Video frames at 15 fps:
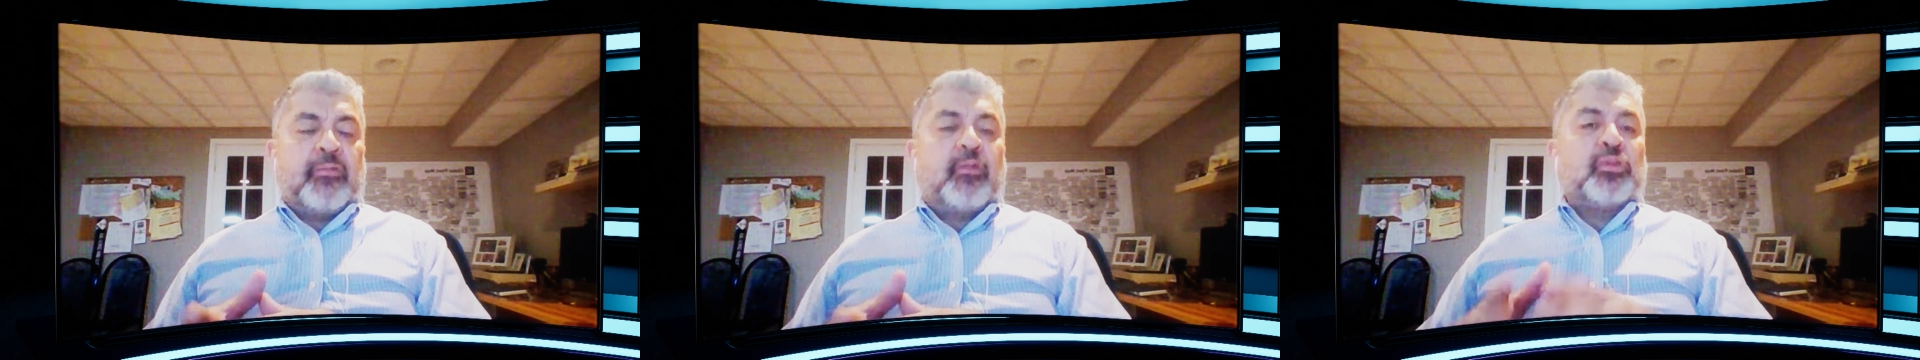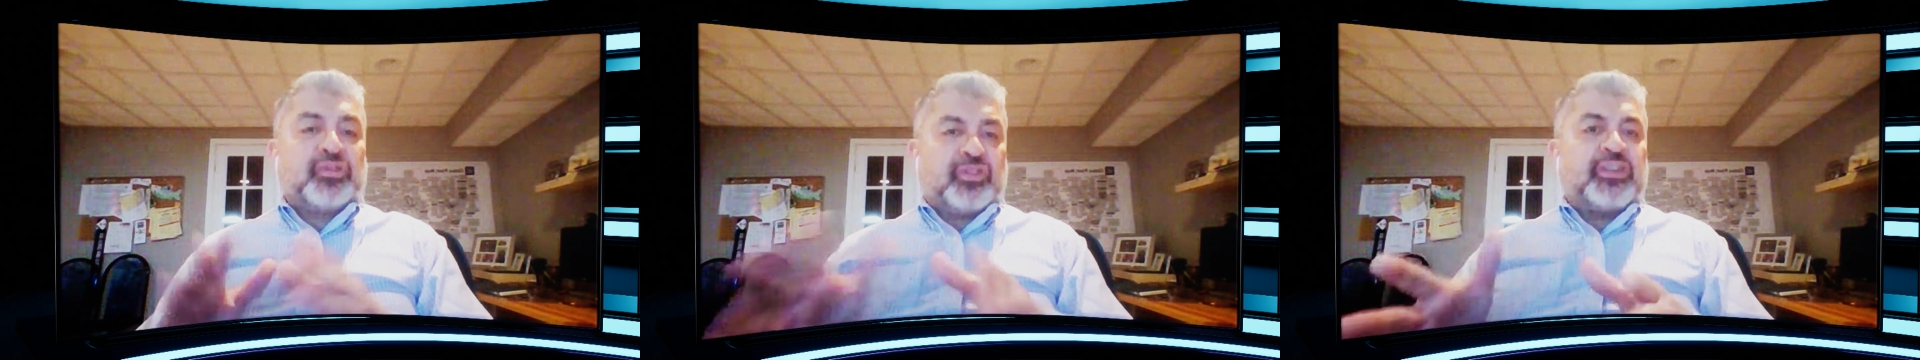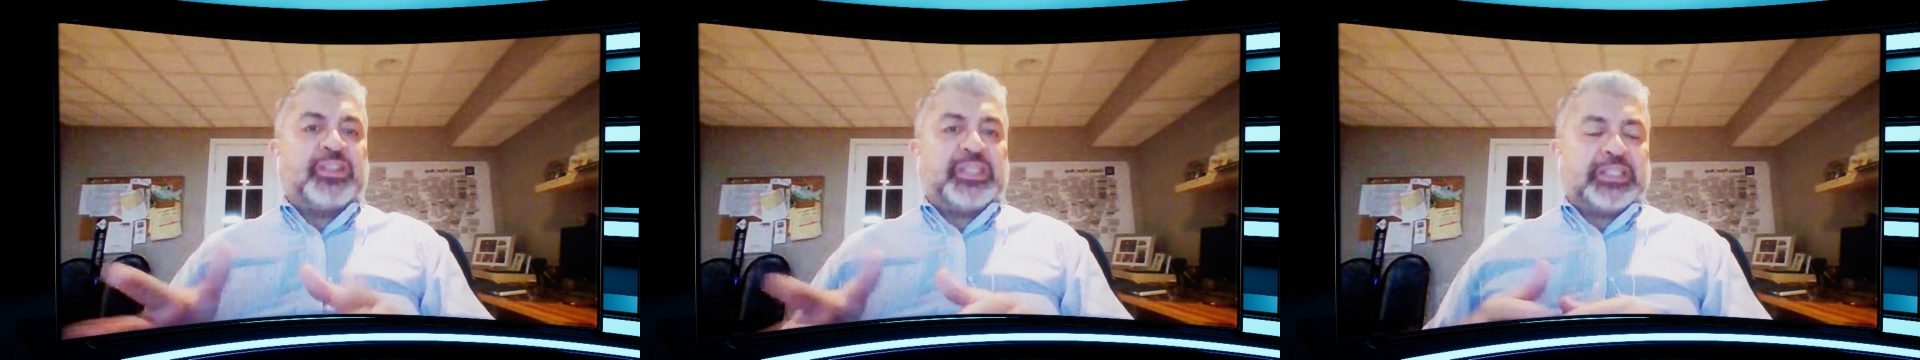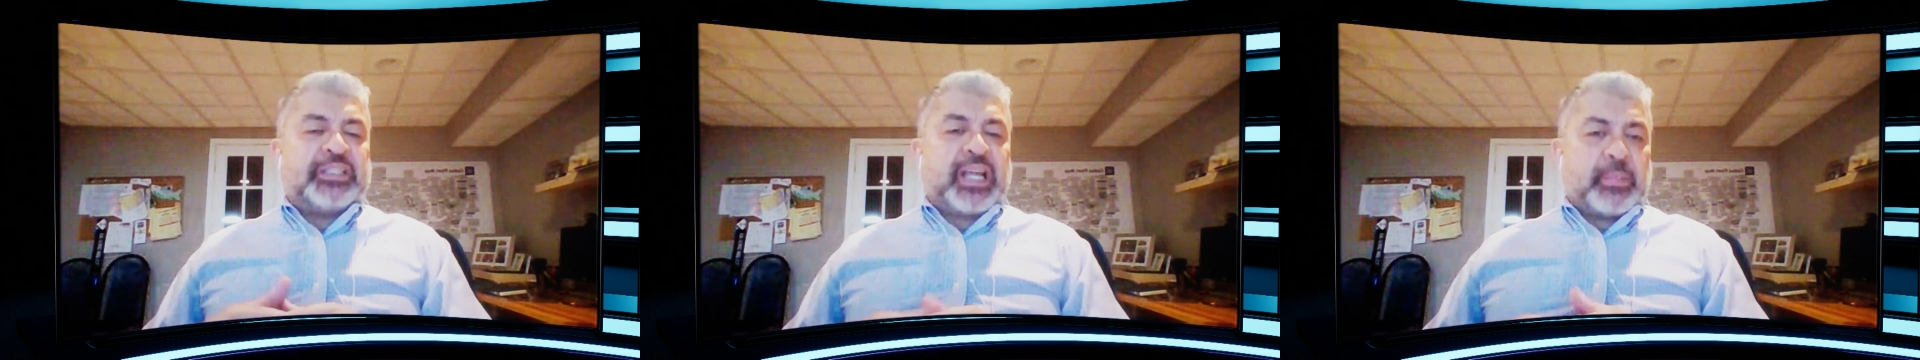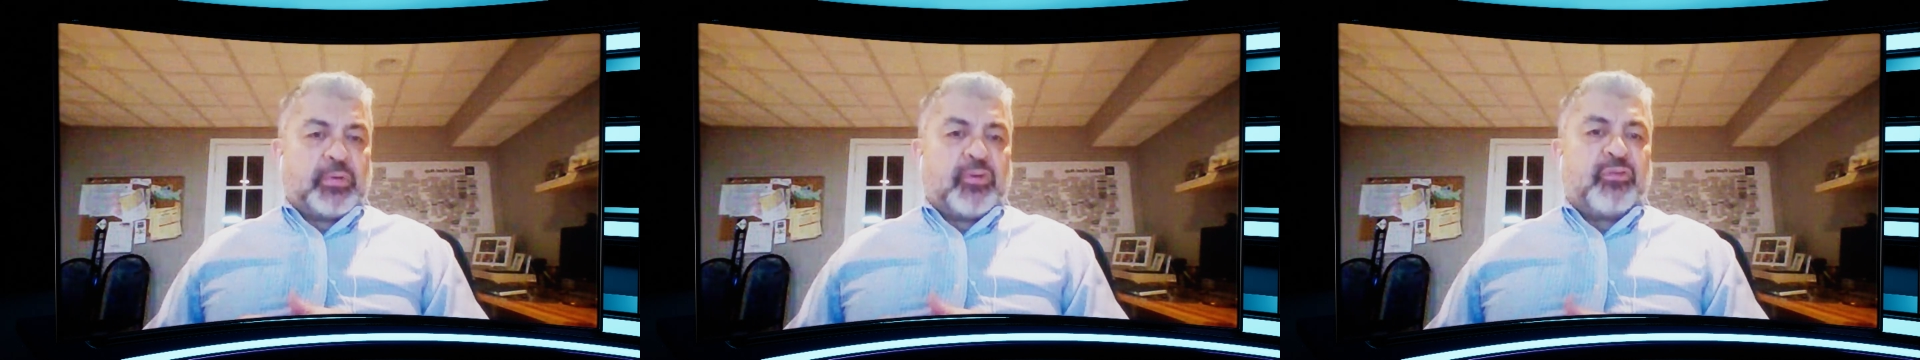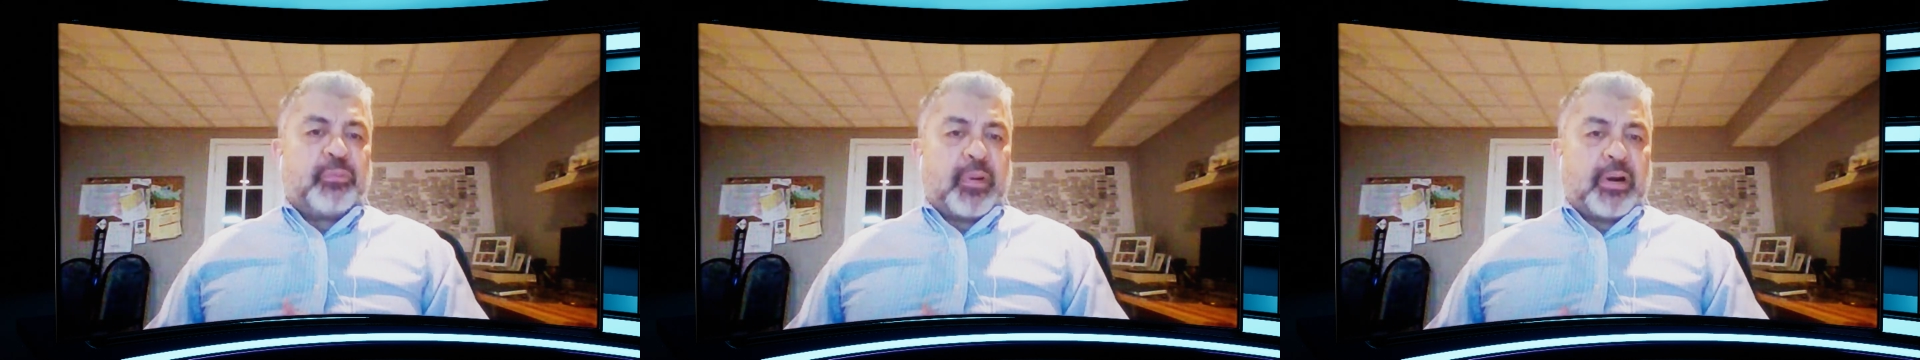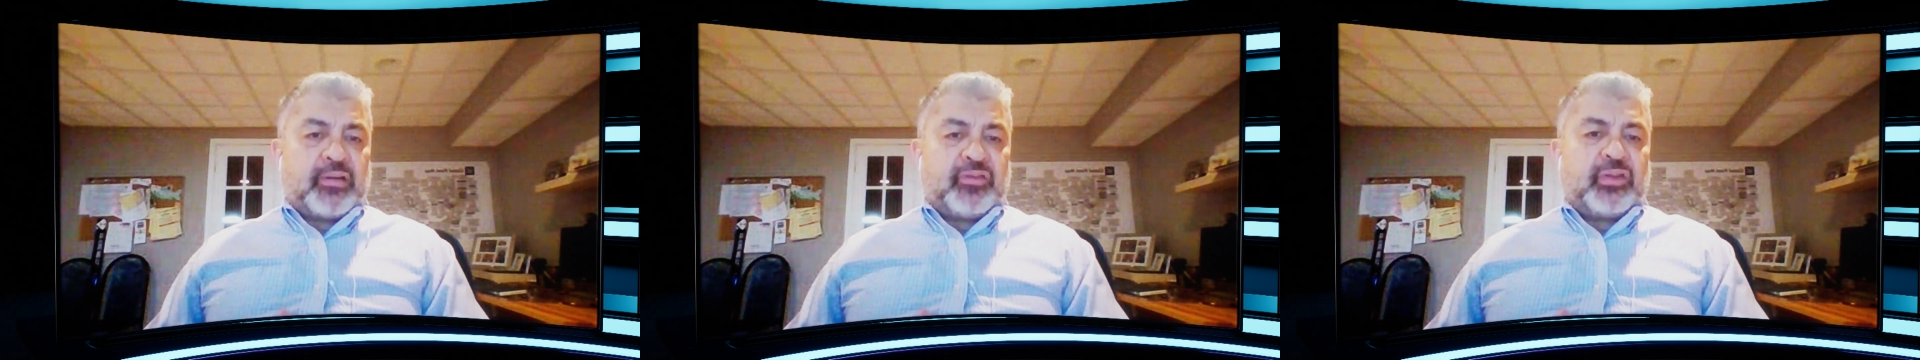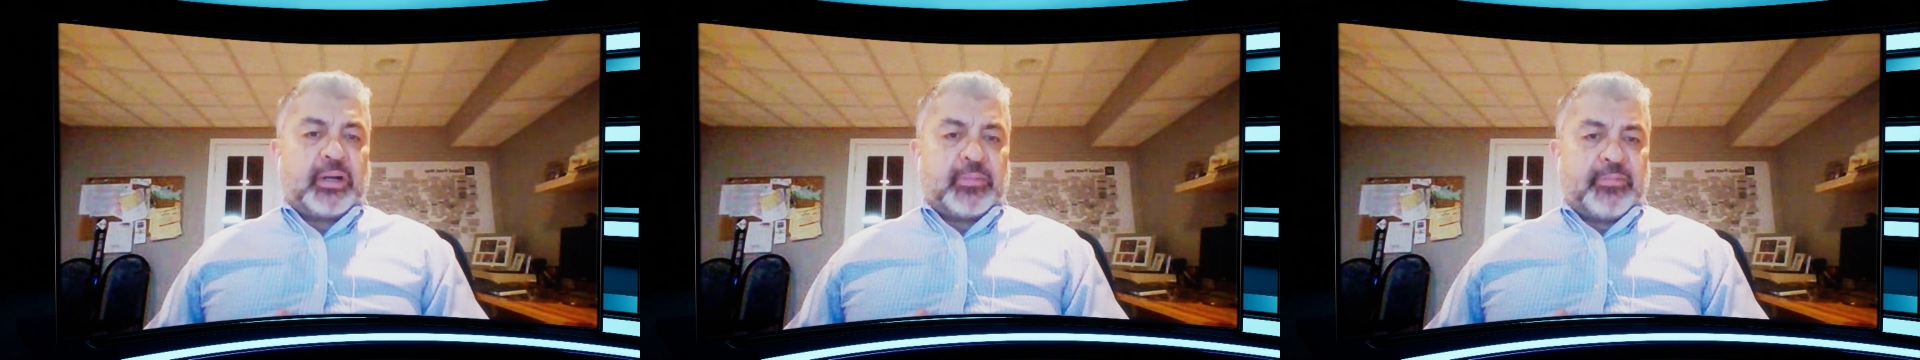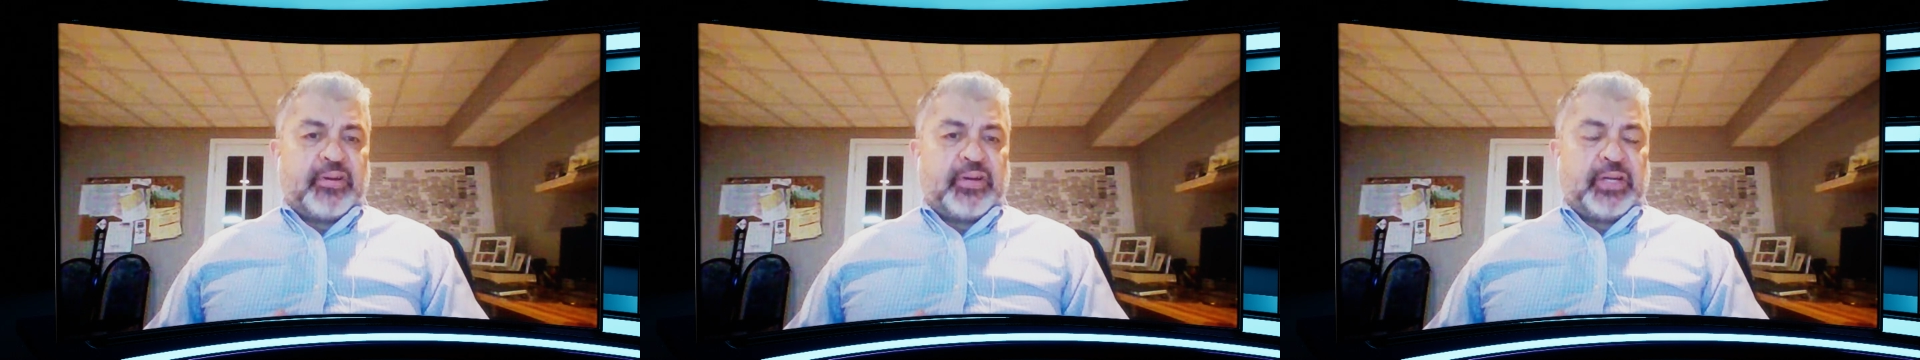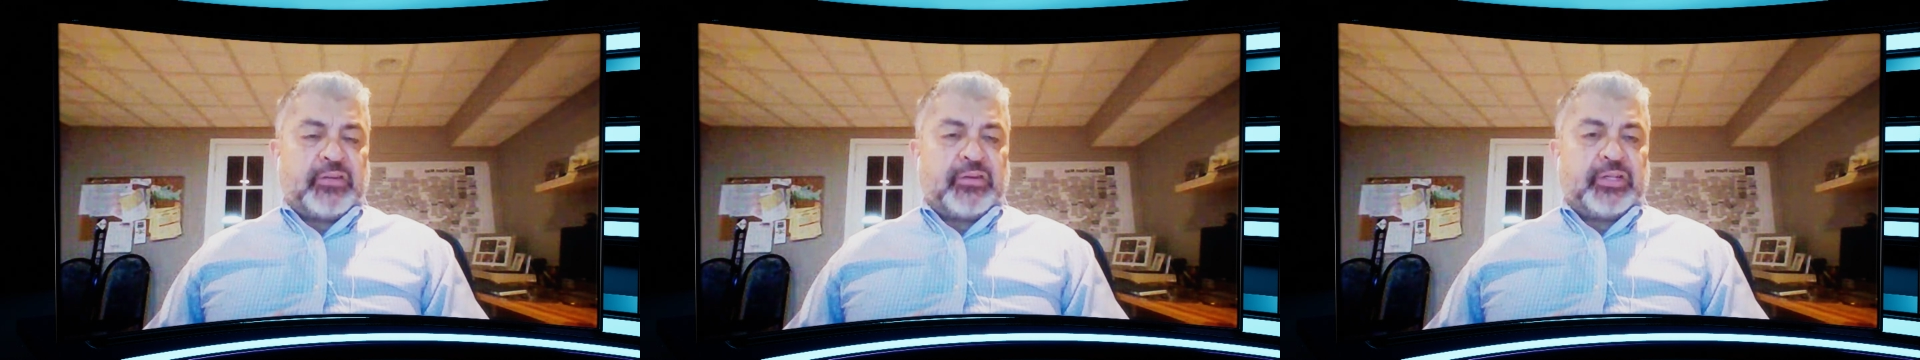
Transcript: for certain type of parts that are very